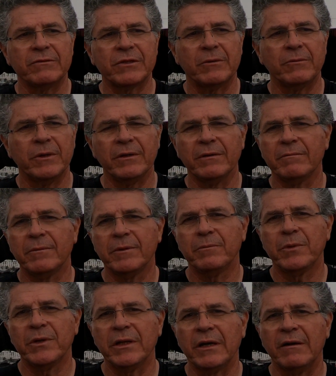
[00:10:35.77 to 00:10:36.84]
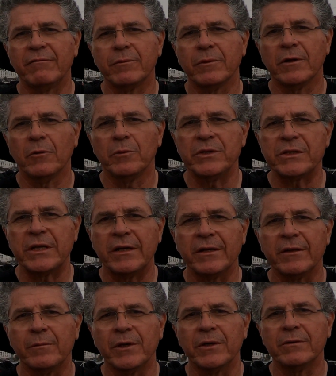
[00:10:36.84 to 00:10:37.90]
So we're pretty comfortable. I'll be
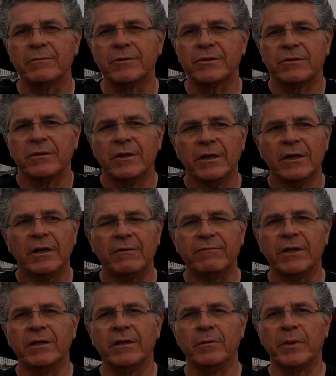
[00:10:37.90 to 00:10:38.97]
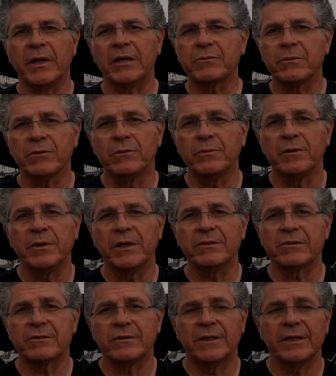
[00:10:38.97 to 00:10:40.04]
starting the boat, which I've done in the past with all my
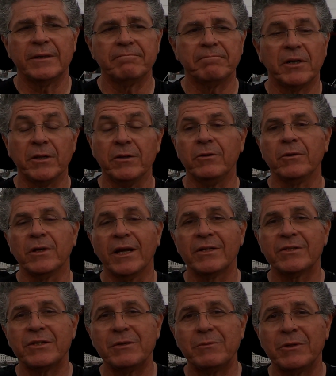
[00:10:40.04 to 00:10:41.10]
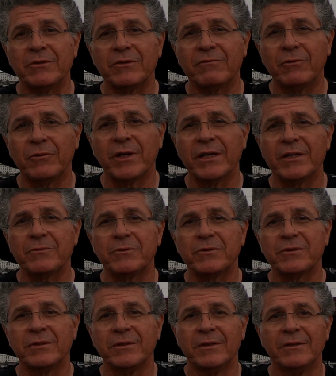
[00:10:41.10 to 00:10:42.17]
boats. I didn't do it last year because 4 days
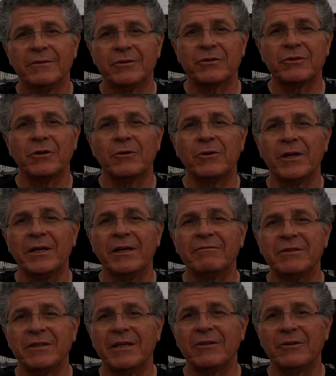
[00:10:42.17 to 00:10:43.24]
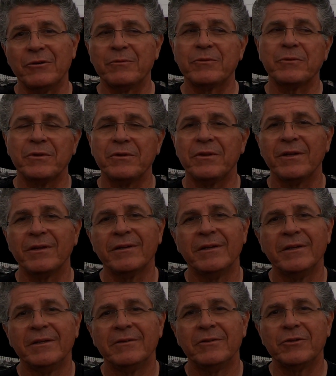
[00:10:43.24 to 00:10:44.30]
was just not quite enough to get to grips with
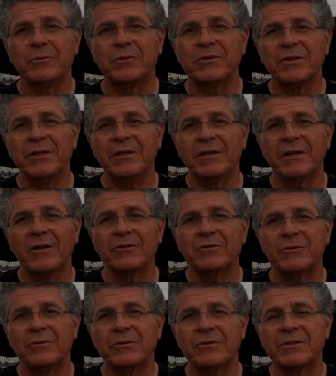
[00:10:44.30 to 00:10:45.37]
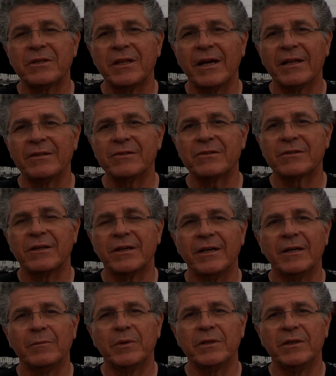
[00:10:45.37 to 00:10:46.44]
this machine in close quarters to the others.
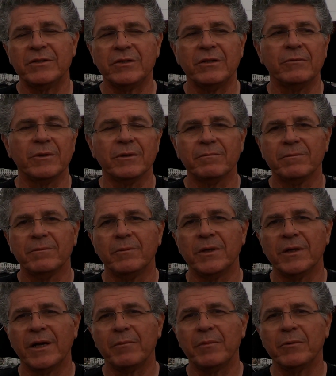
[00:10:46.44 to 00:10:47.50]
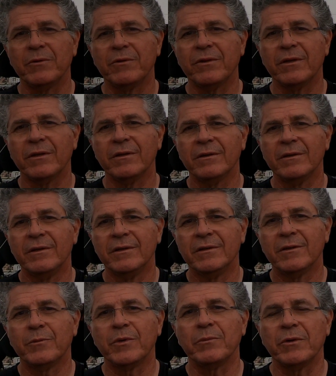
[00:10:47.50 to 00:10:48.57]
But this year we're happy with
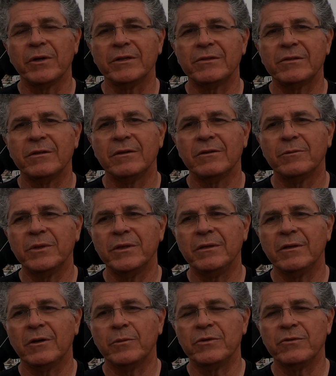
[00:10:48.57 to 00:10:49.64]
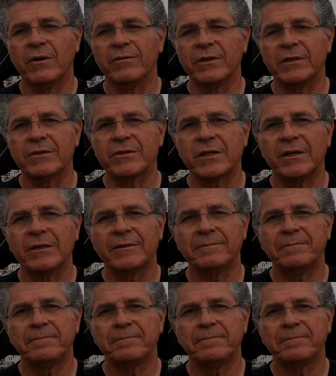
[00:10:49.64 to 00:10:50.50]
the preparation, and I'll be driving at the start.